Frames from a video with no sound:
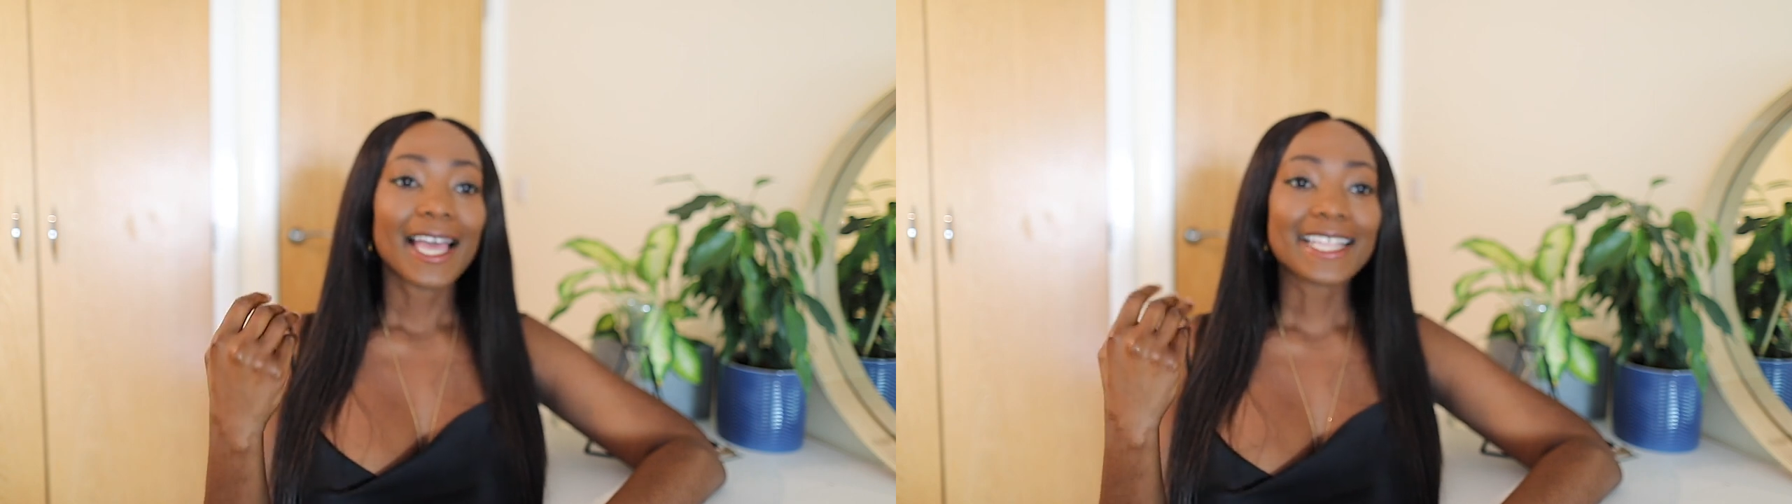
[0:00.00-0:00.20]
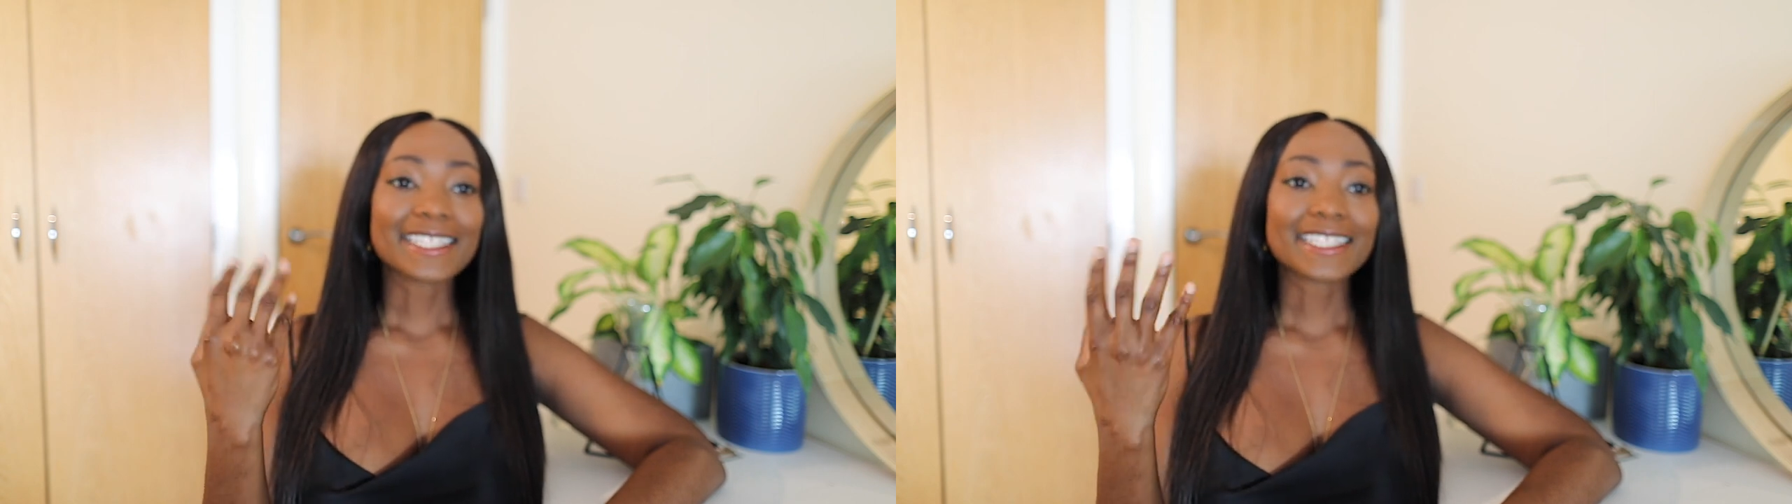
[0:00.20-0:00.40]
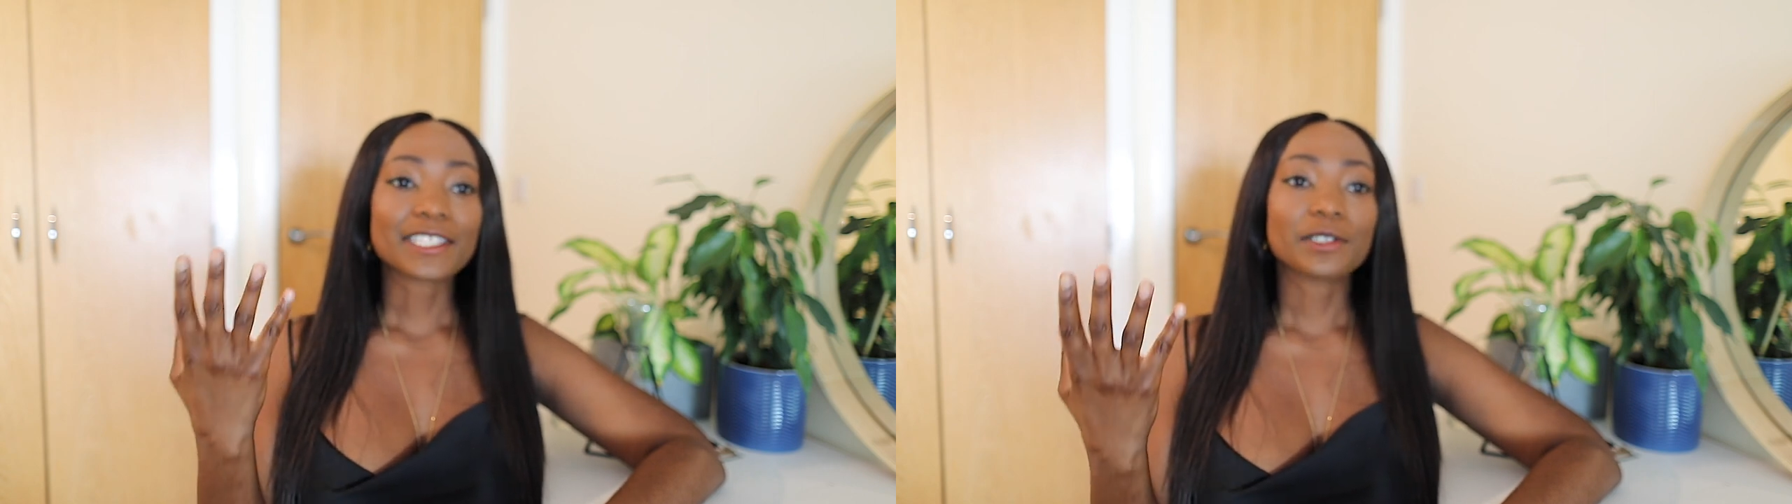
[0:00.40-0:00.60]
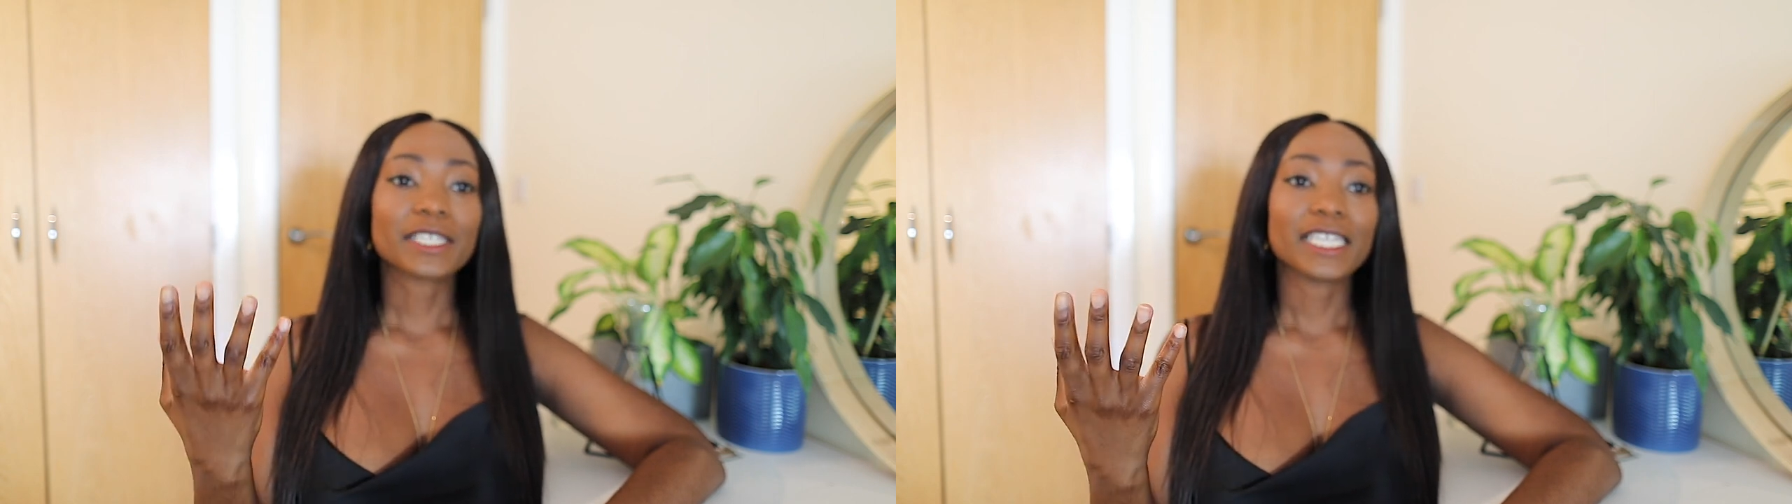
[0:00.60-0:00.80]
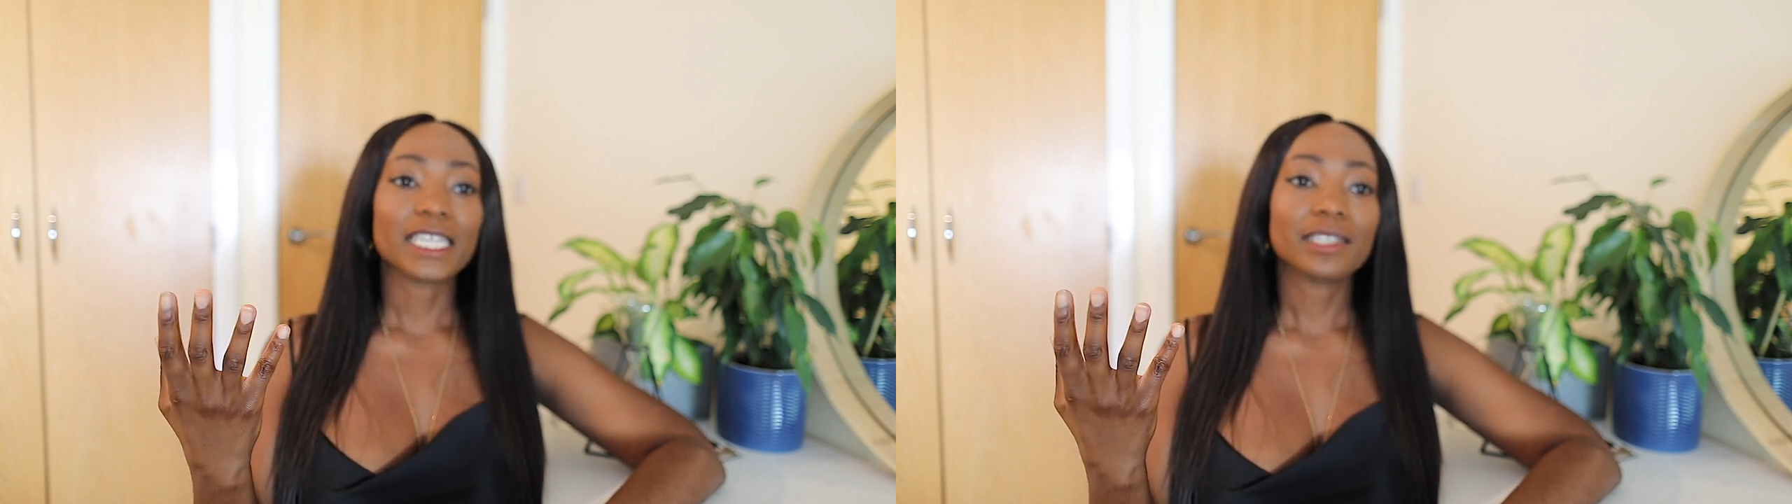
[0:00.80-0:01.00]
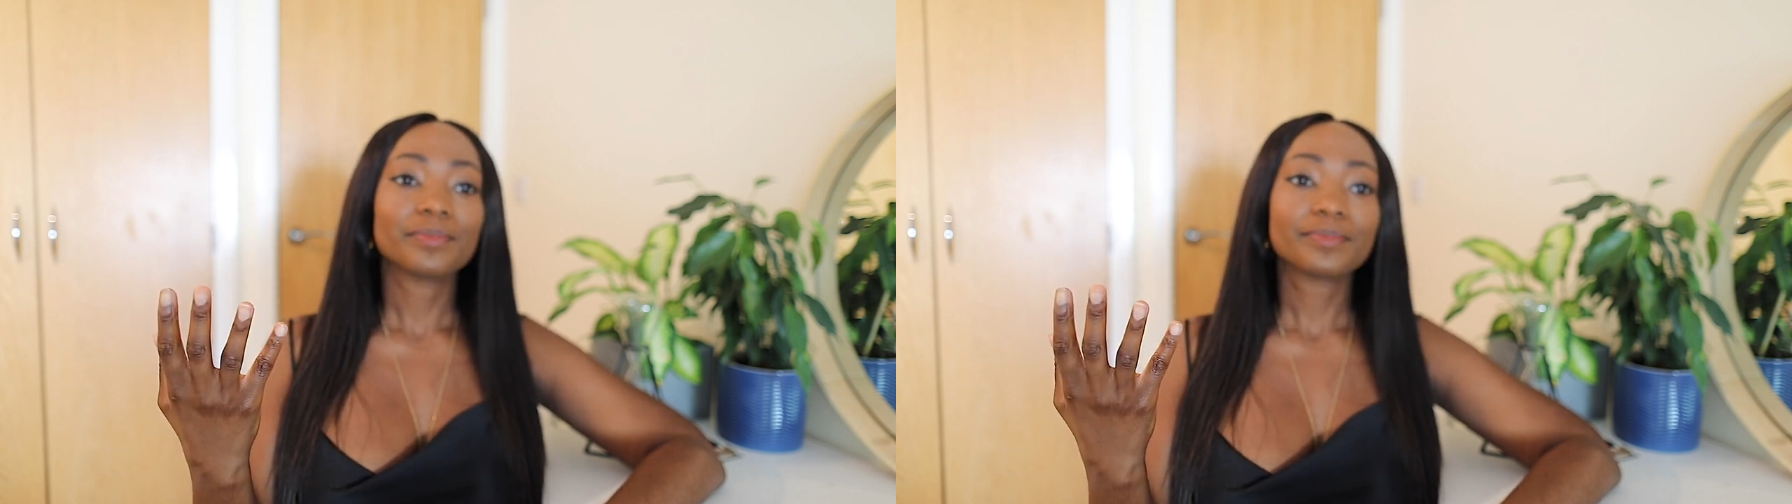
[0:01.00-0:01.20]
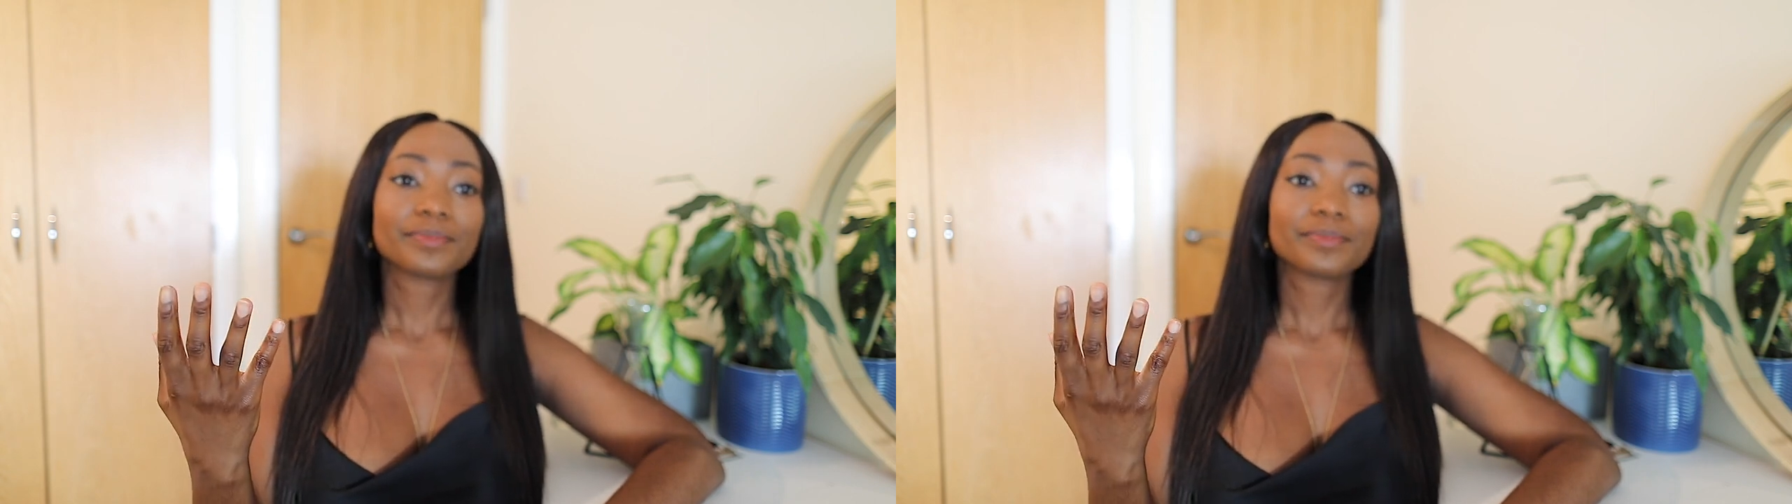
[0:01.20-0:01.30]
and silky